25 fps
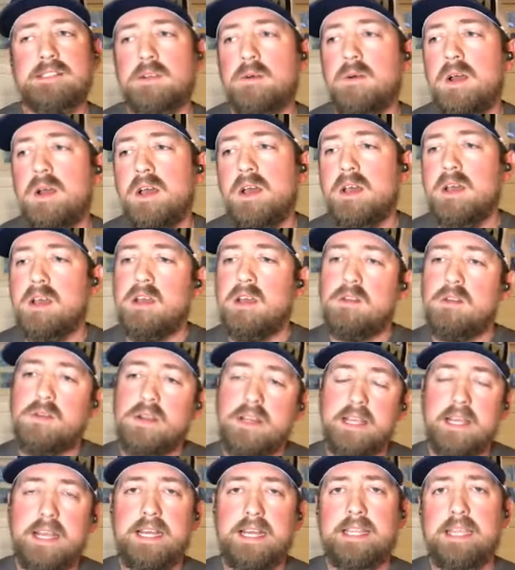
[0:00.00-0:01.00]
So
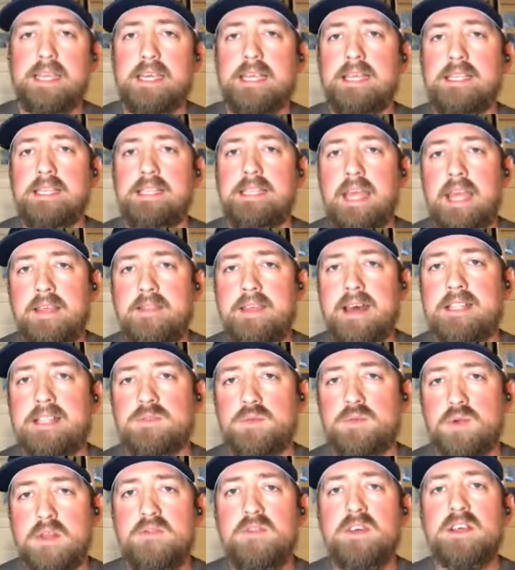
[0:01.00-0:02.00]
really, at the end of the day,
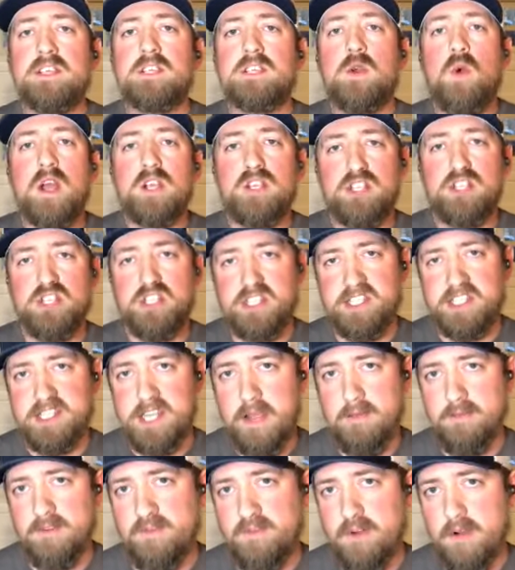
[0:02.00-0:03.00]
that's where this question
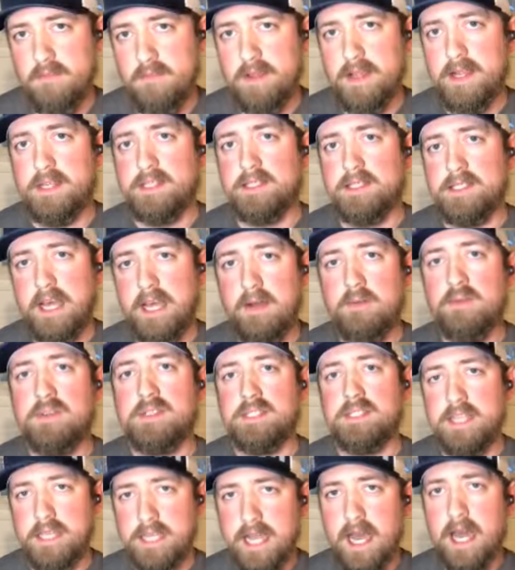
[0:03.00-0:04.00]
stems from, because that
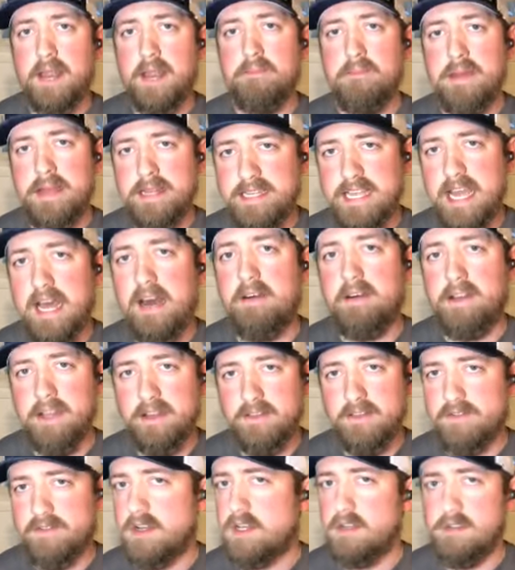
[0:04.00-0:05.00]
was the kind of mentality
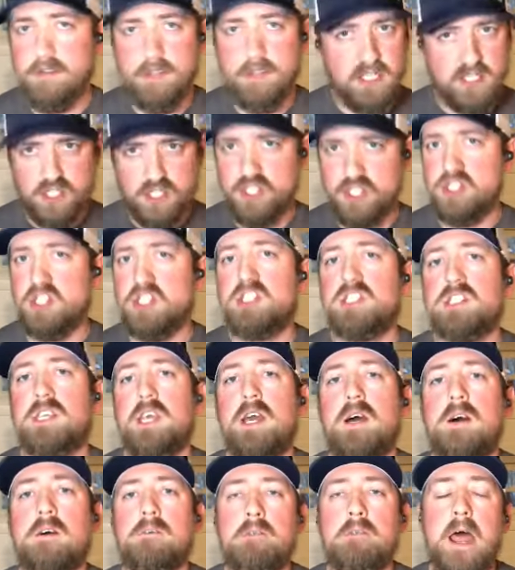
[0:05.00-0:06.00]
of this was the
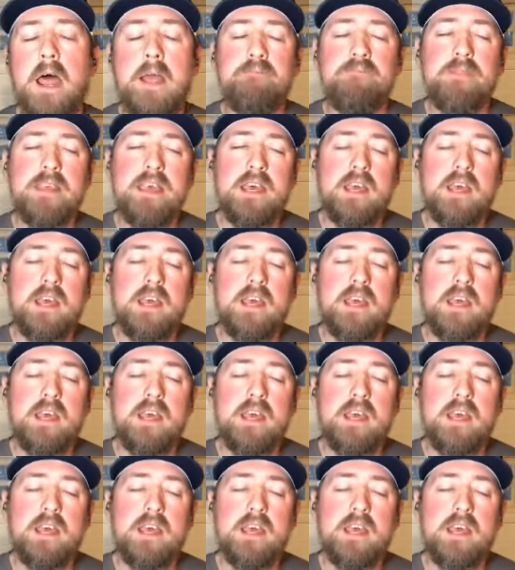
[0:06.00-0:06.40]
skill, right?